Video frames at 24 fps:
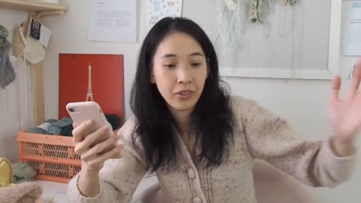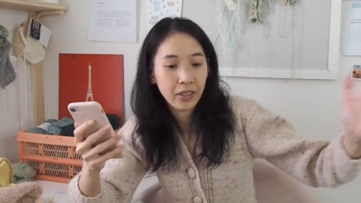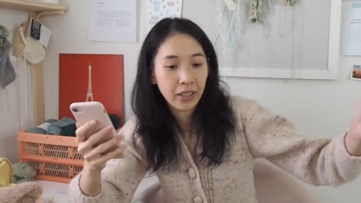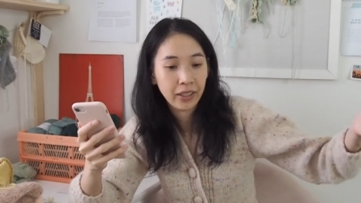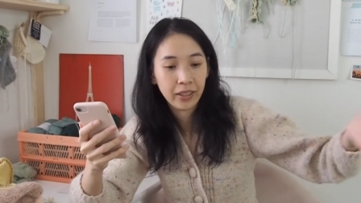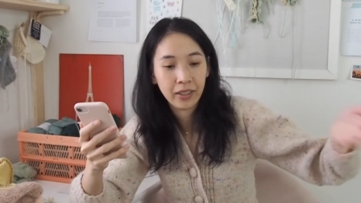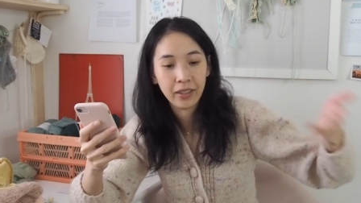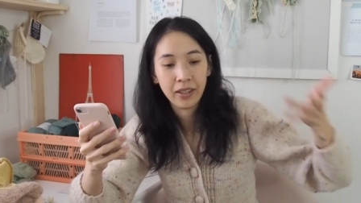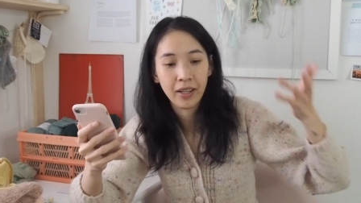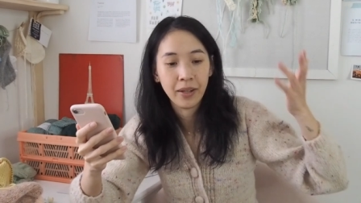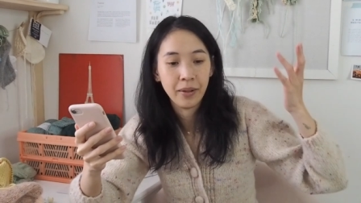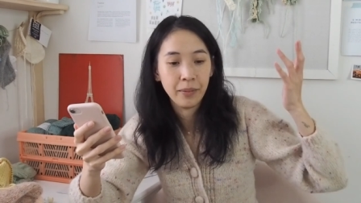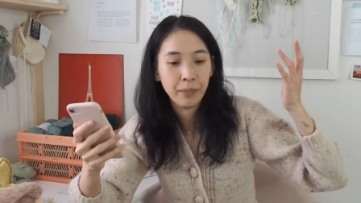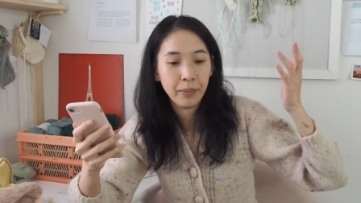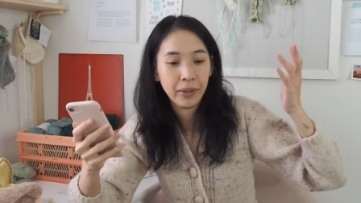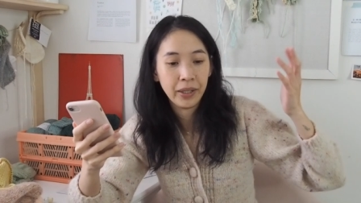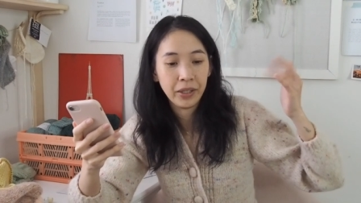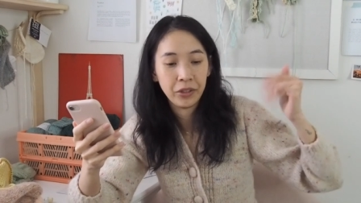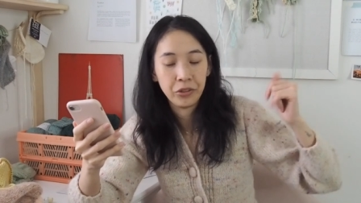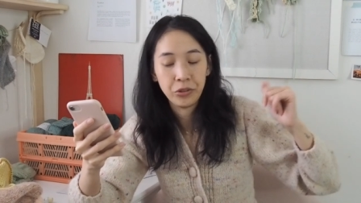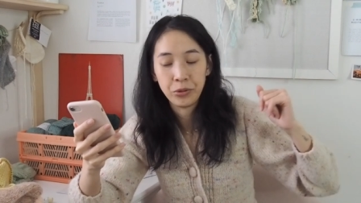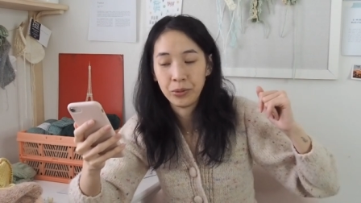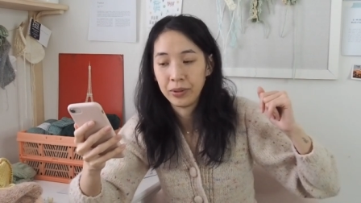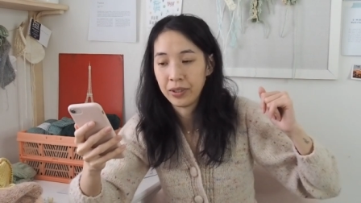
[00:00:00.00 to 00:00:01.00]
Like I
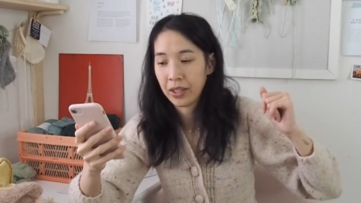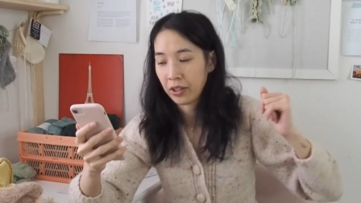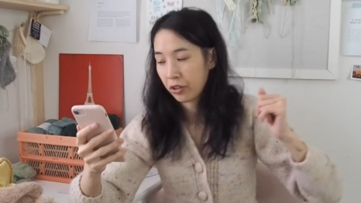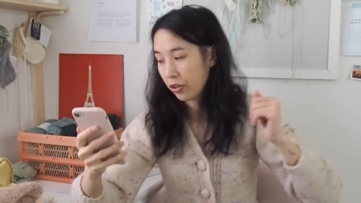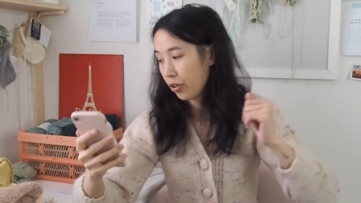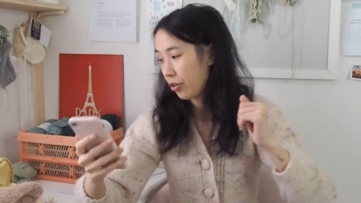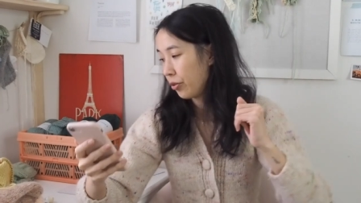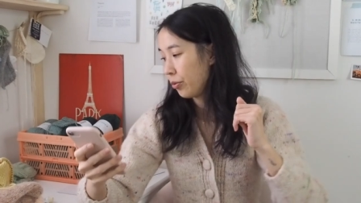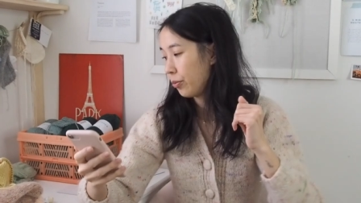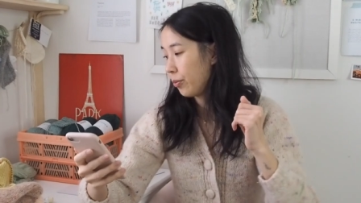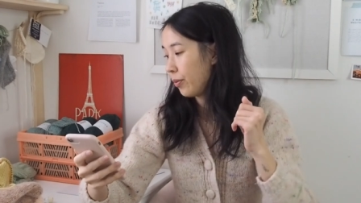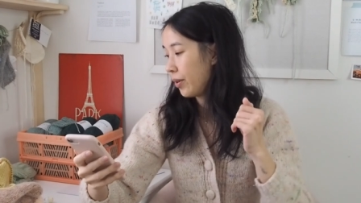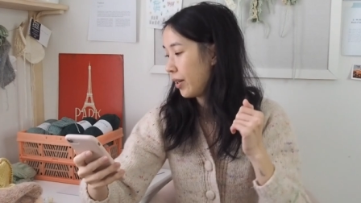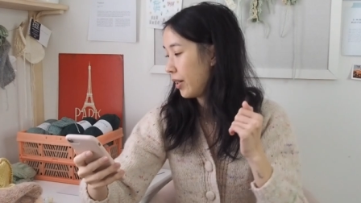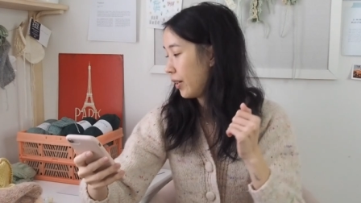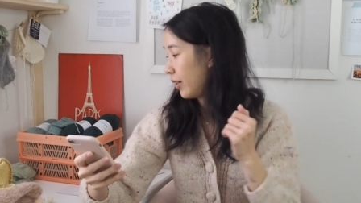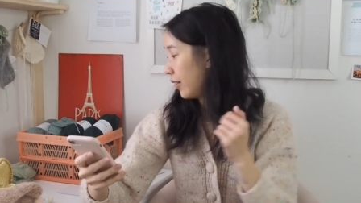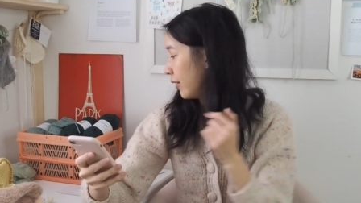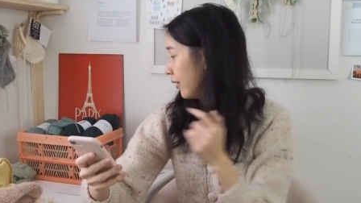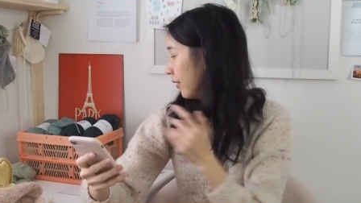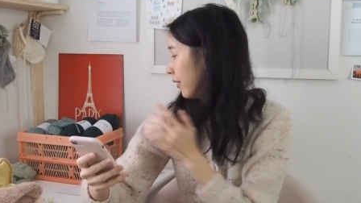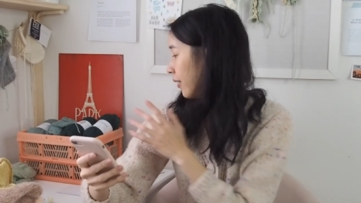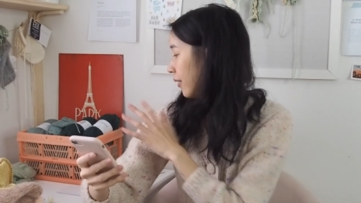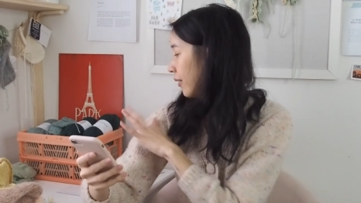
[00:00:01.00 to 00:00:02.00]
plan on doing that cotton one
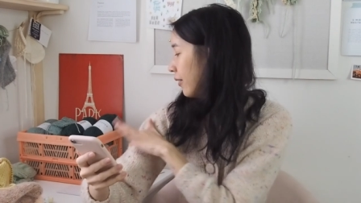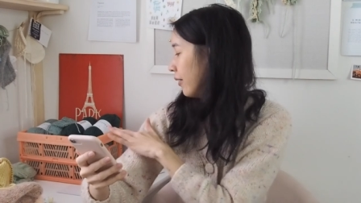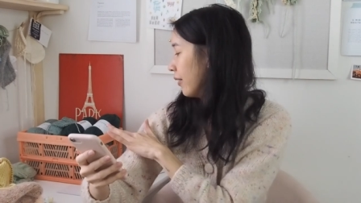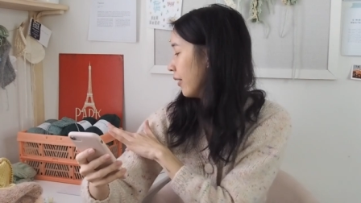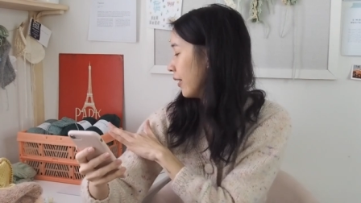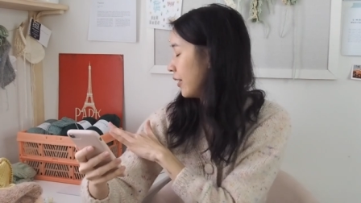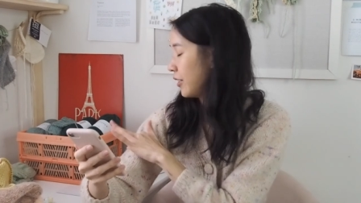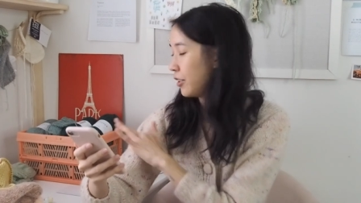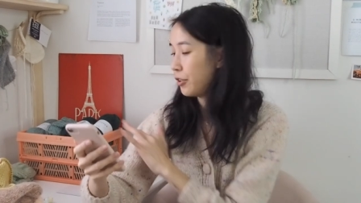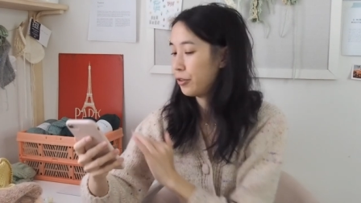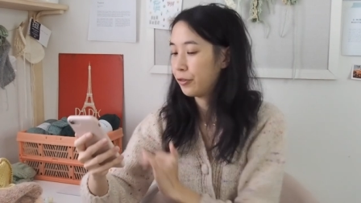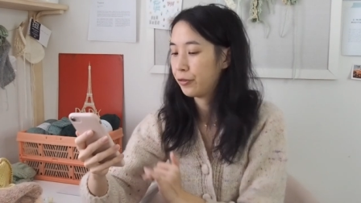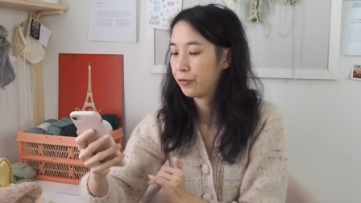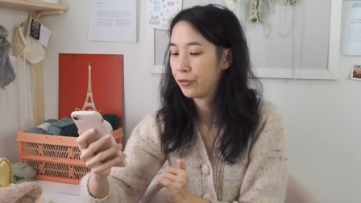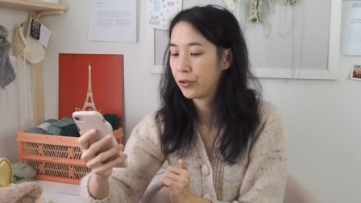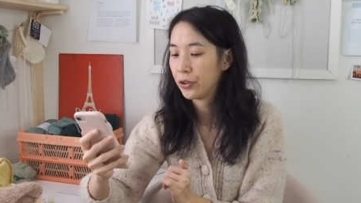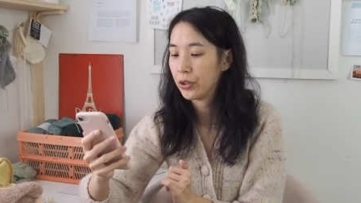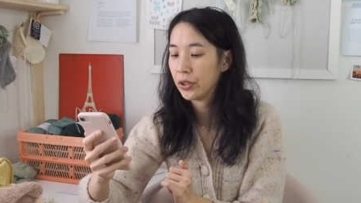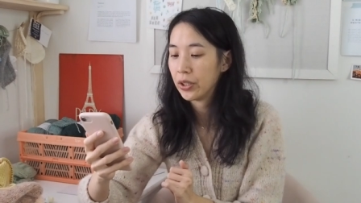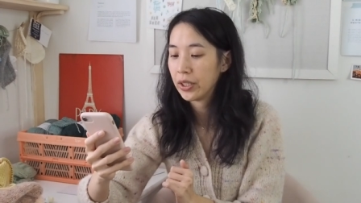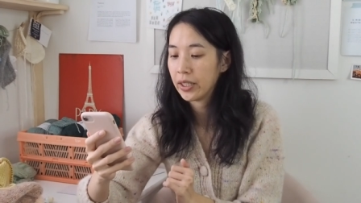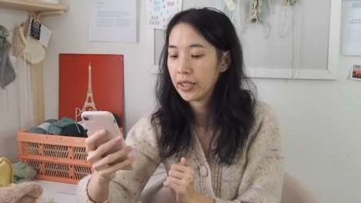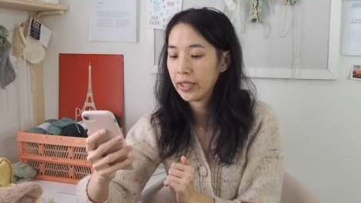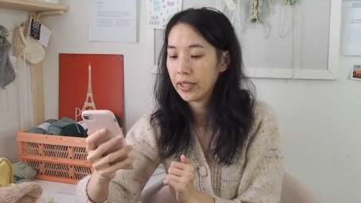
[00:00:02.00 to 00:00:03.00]
and then I did a
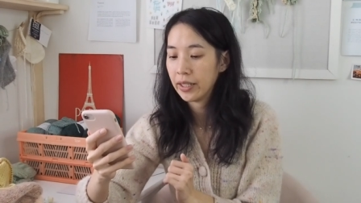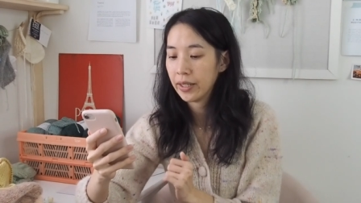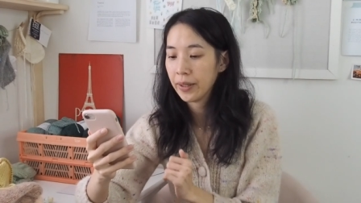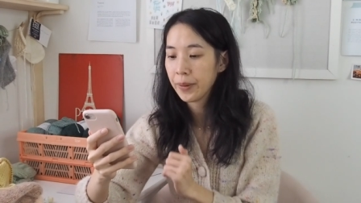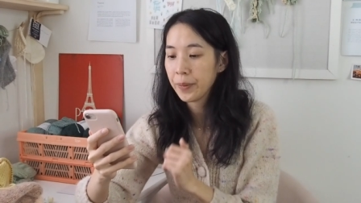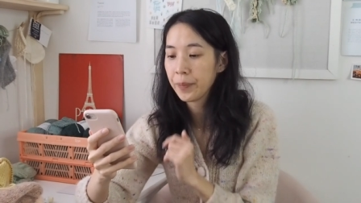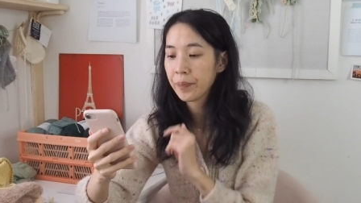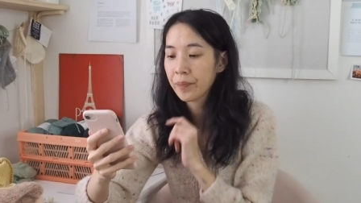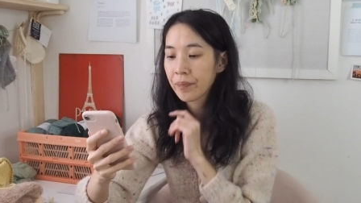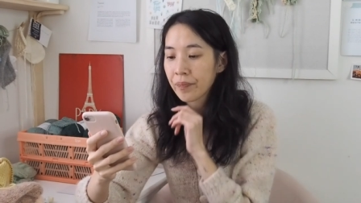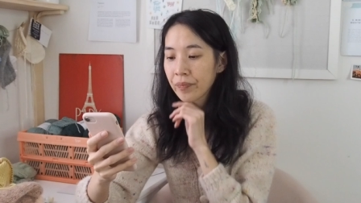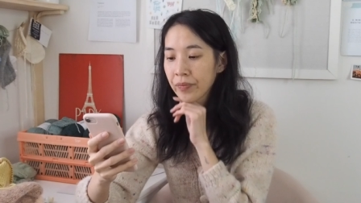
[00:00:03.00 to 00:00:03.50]
few here,